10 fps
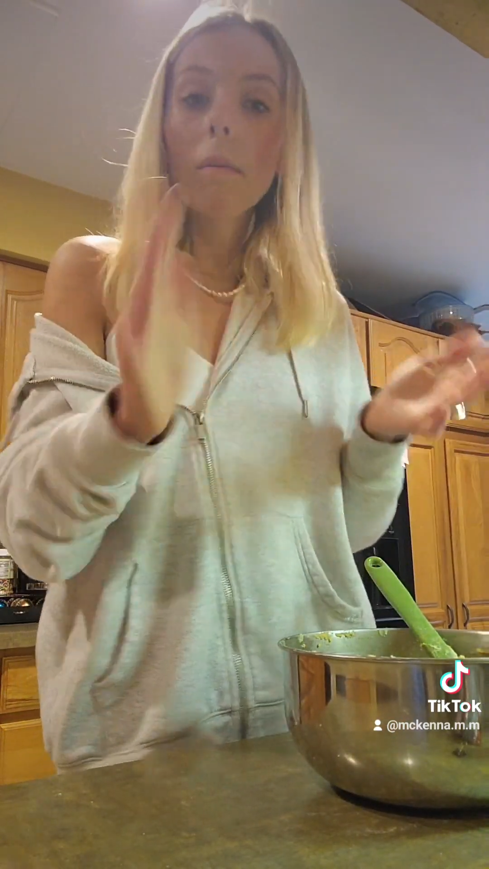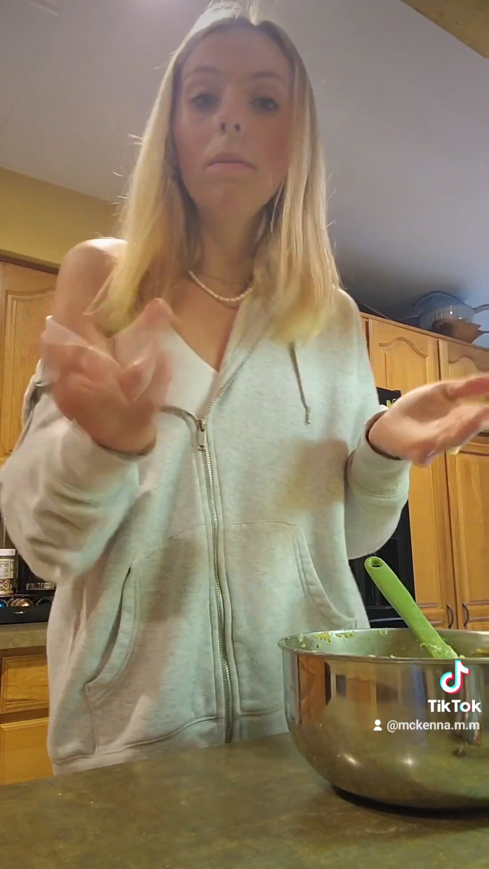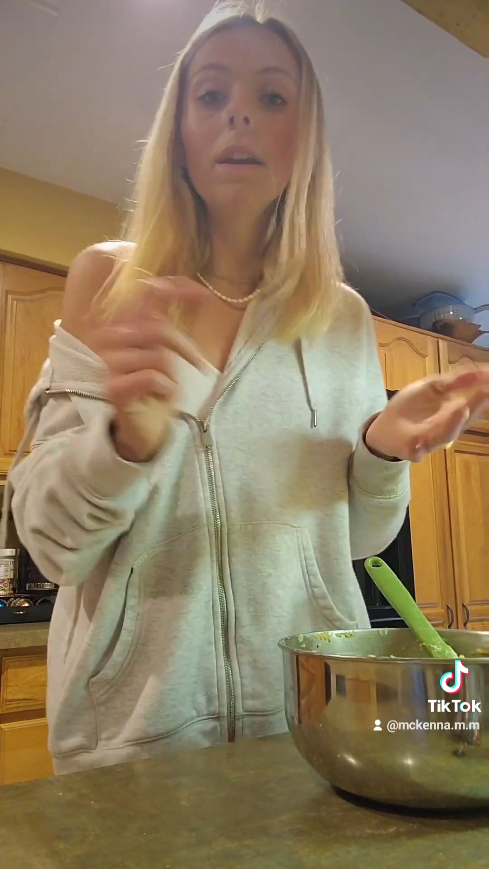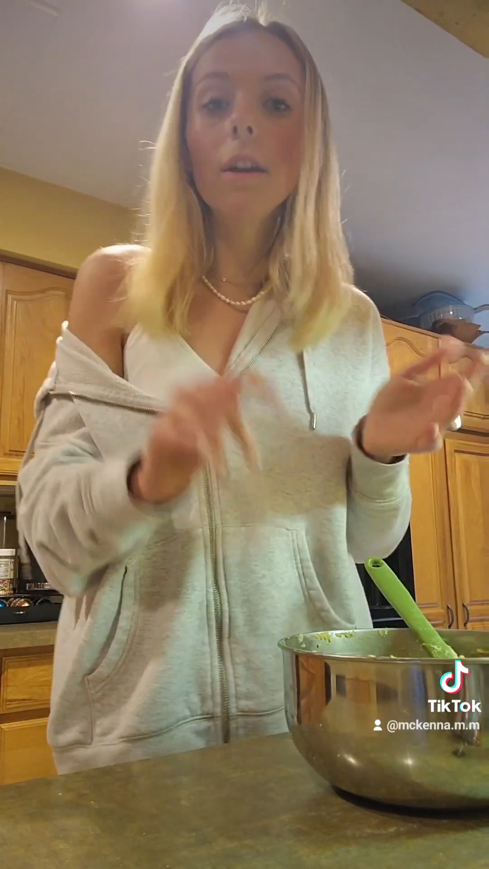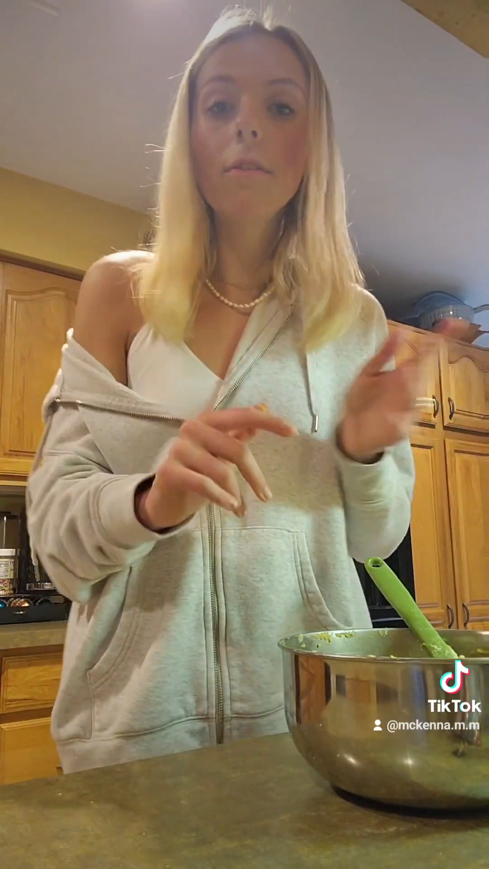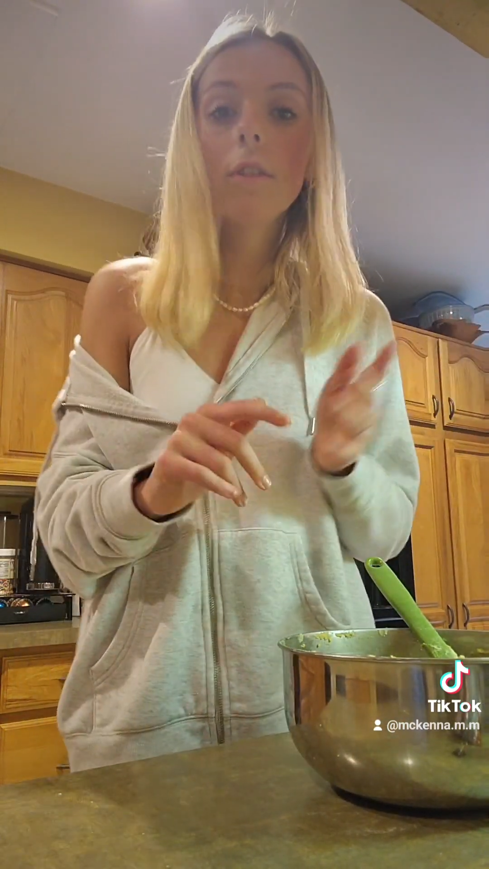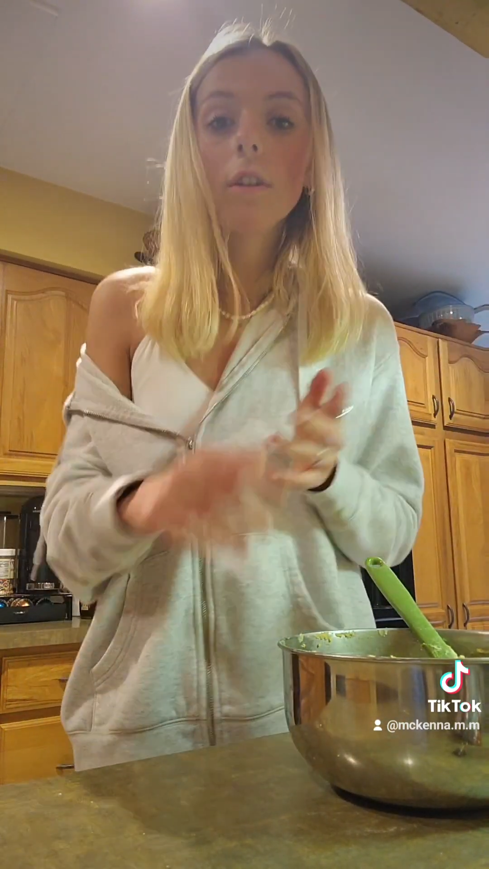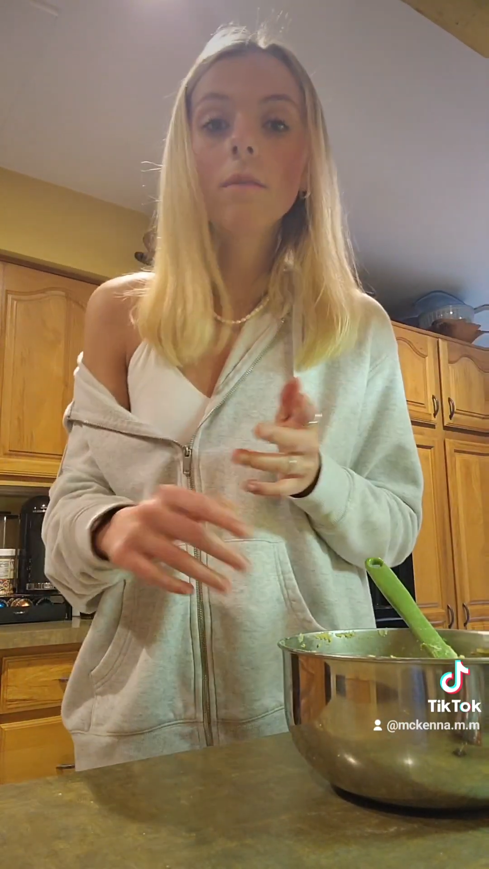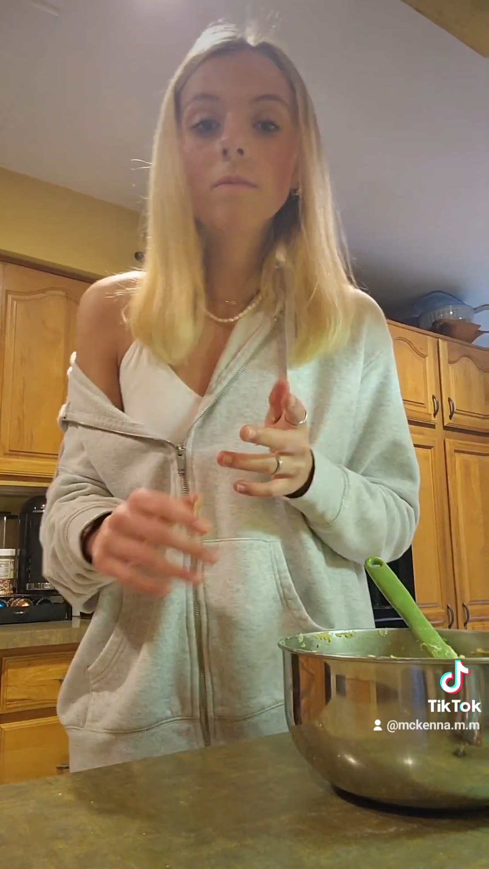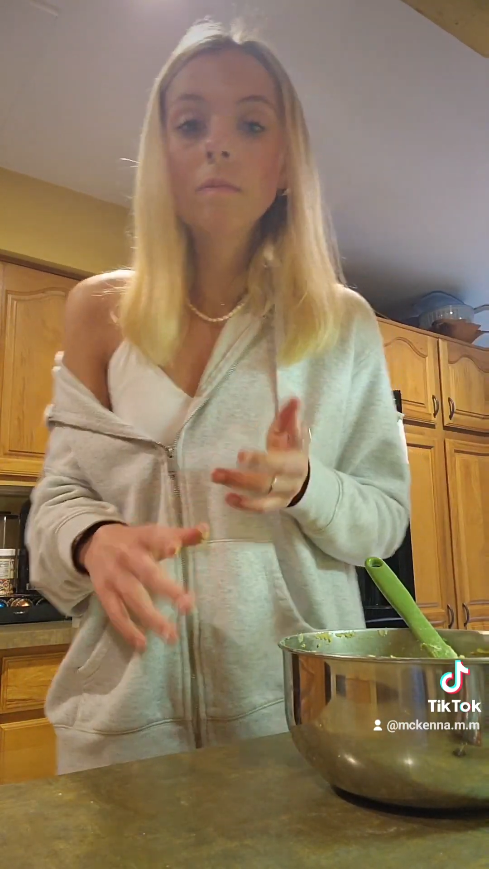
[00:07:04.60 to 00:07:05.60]
be
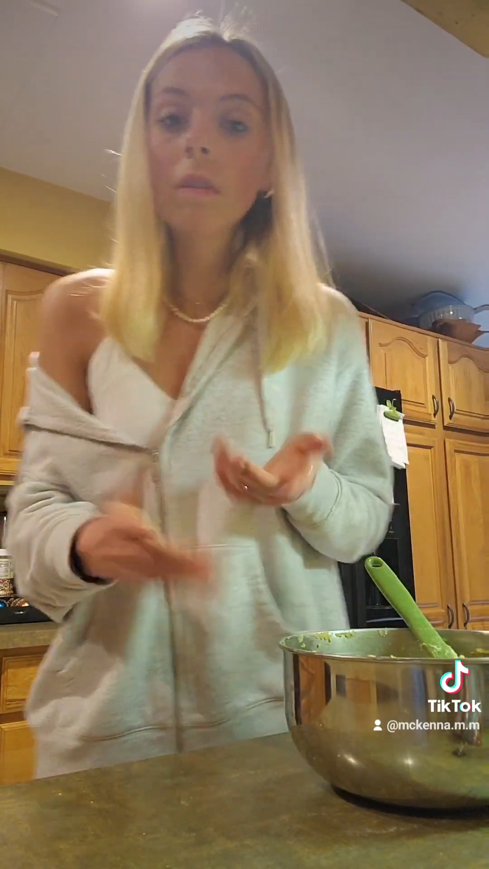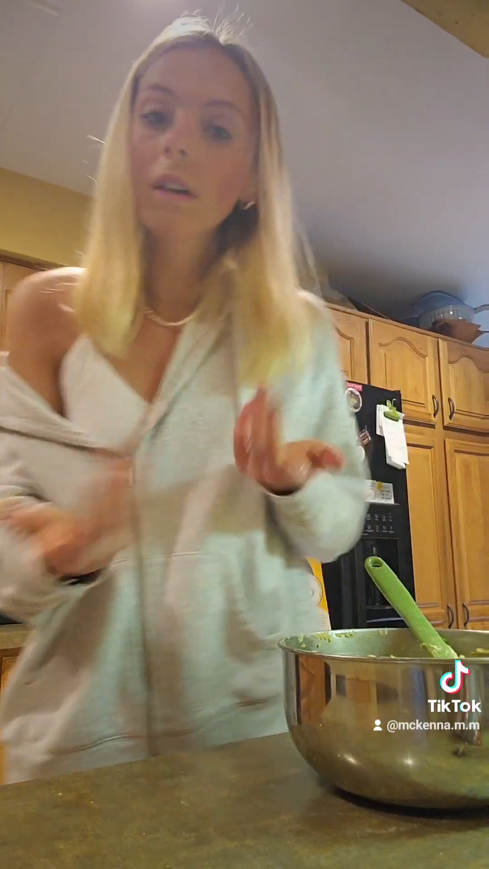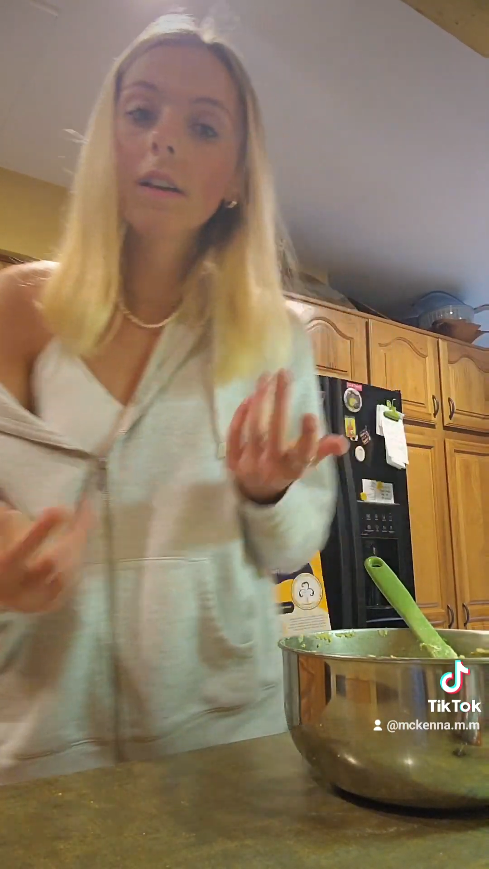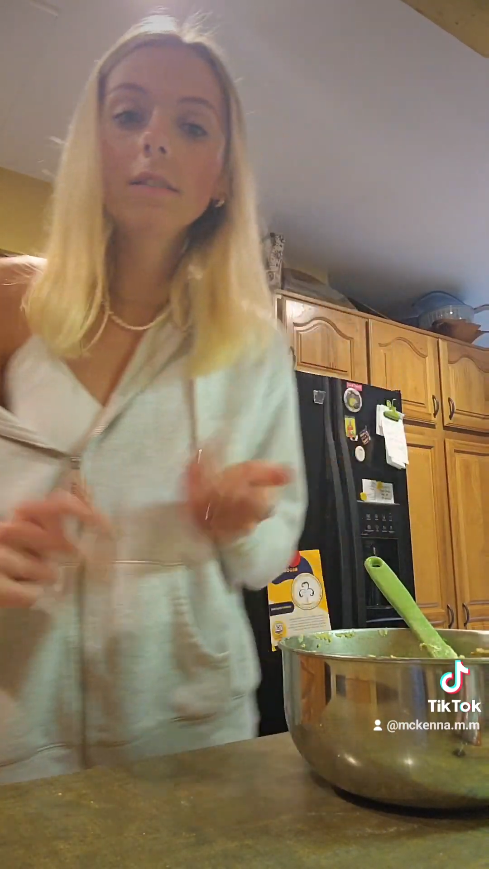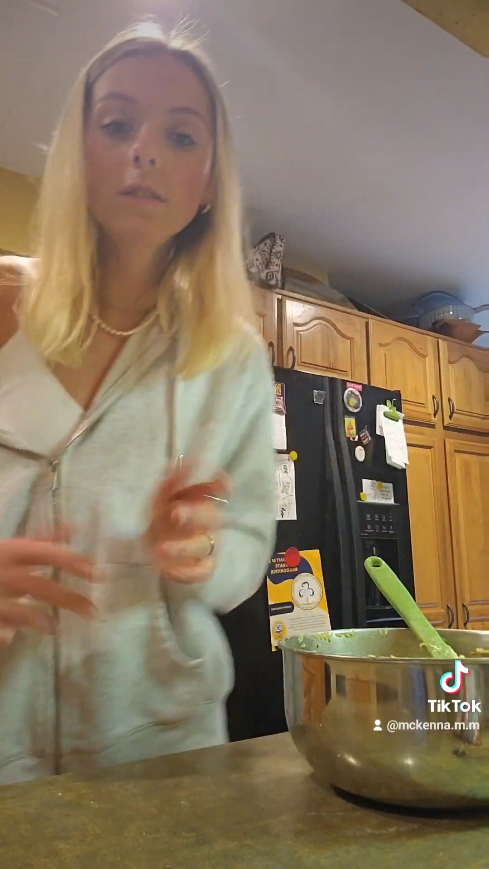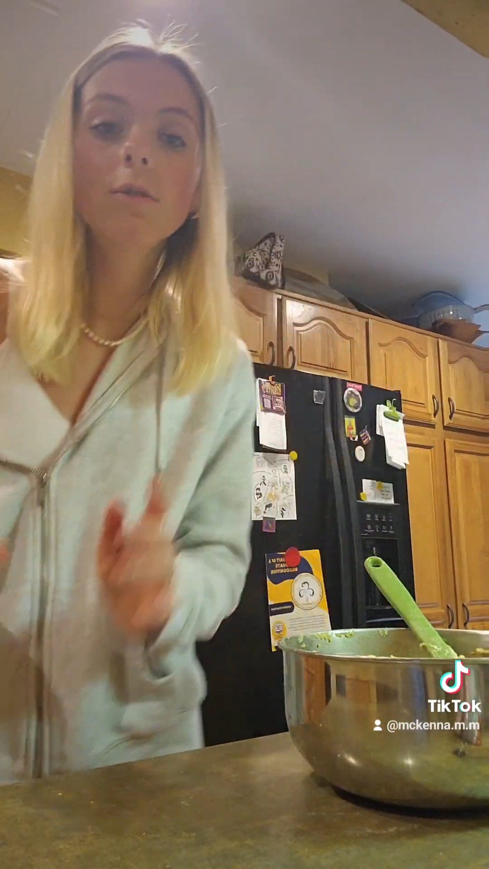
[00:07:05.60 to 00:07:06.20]
careful because